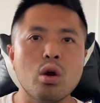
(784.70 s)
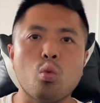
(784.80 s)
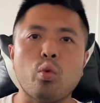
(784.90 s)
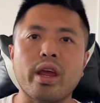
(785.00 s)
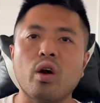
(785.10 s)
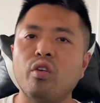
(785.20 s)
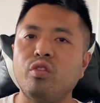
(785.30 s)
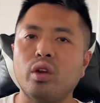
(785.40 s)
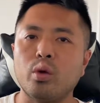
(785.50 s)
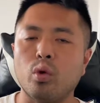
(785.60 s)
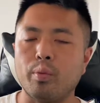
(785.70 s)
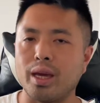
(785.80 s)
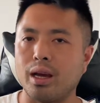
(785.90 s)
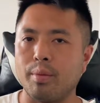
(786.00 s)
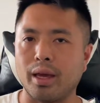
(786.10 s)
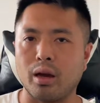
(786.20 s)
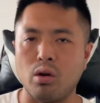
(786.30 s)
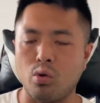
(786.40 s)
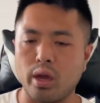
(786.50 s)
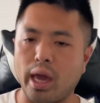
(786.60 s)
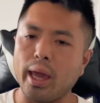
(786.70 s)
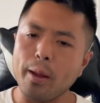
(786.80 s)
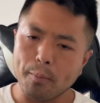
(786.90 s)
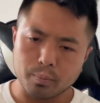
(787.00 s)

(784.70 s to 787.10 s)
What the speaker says: we hopefully will be coming out okay.